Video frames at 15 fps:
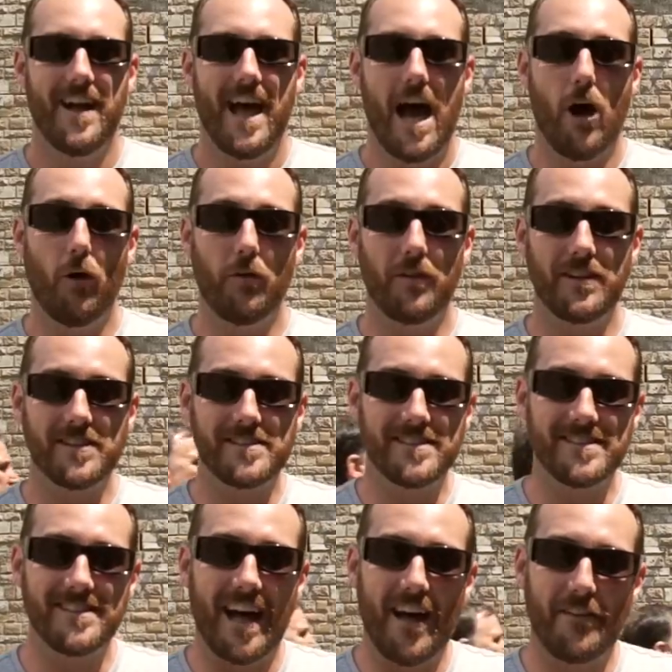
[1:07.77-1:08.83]
However, this
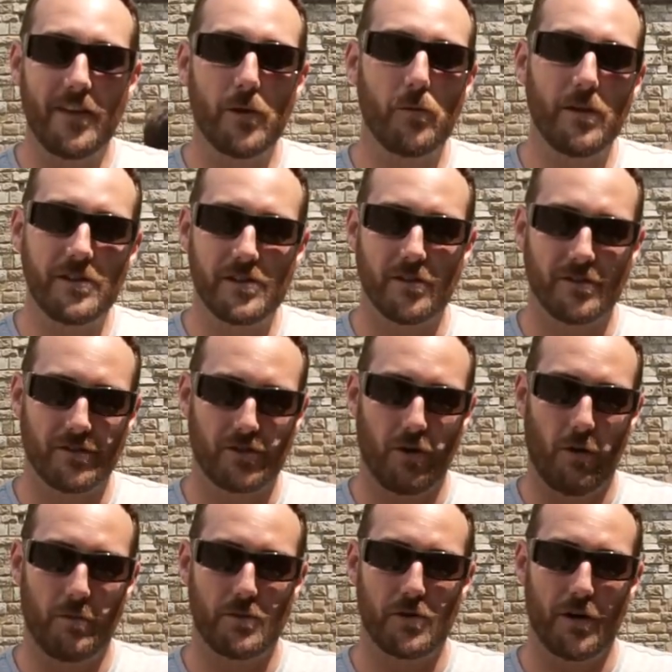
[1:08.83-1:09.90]
is not the original
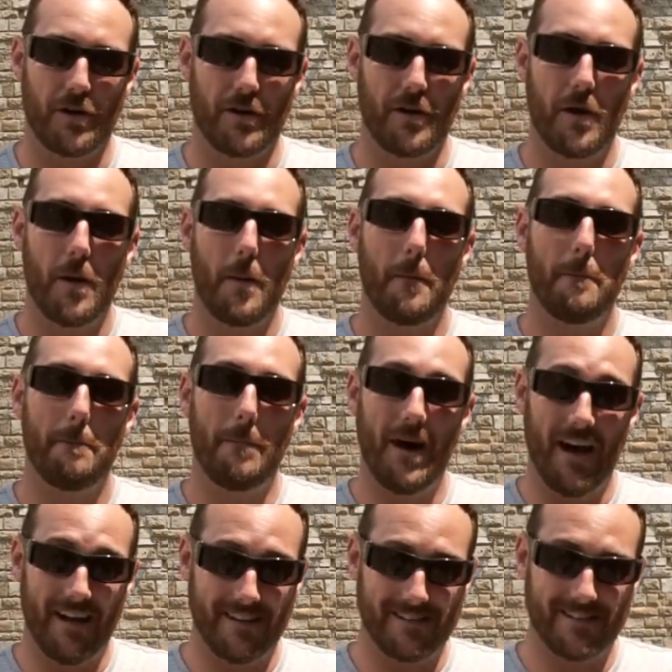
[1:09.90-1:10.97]
sculpture,
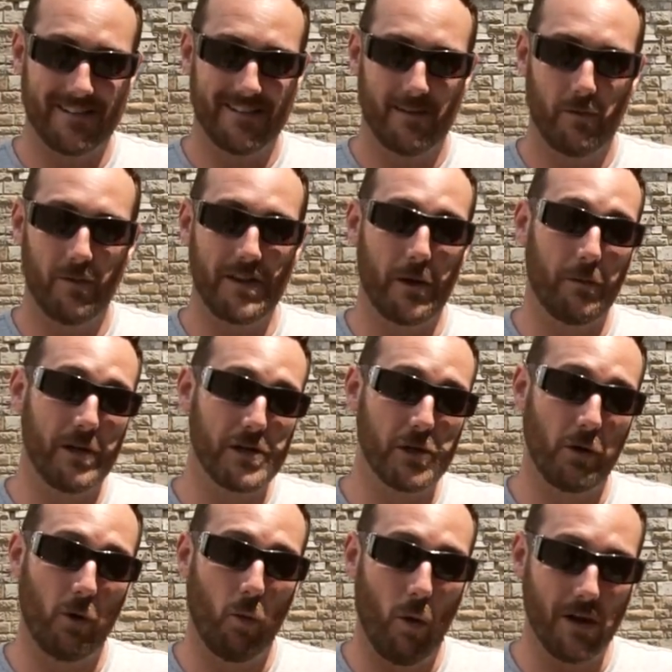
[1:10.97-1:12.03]
but when the
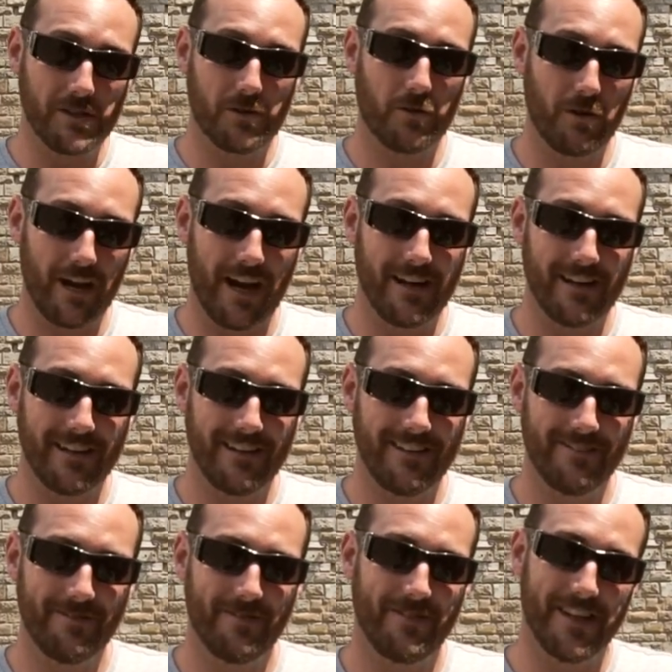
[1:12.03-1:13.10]
original was created,
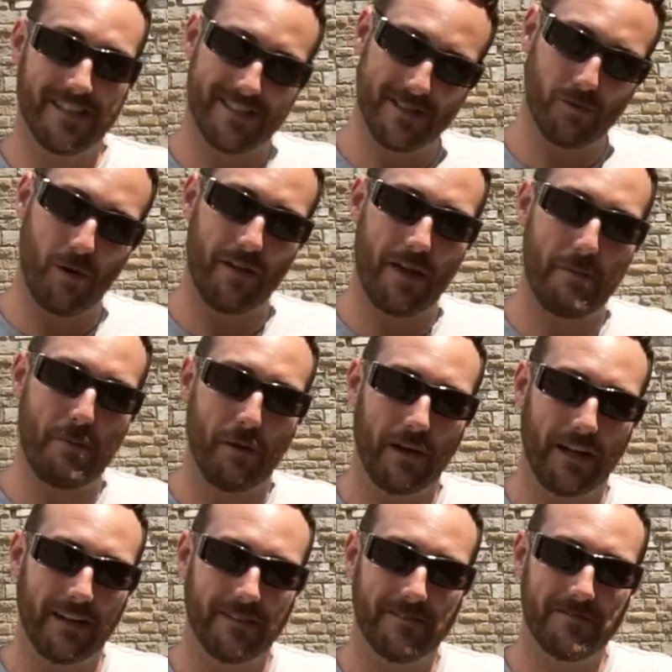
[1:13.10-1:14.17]
this is where they put
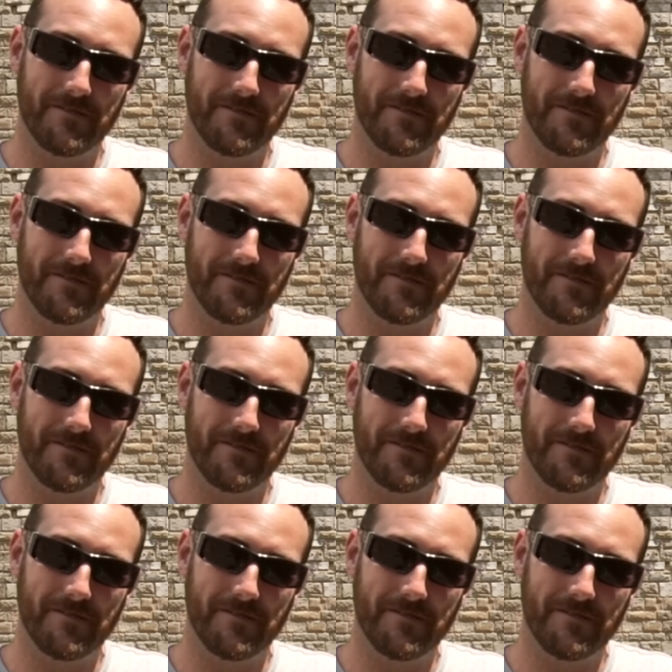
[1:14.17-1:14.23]
it.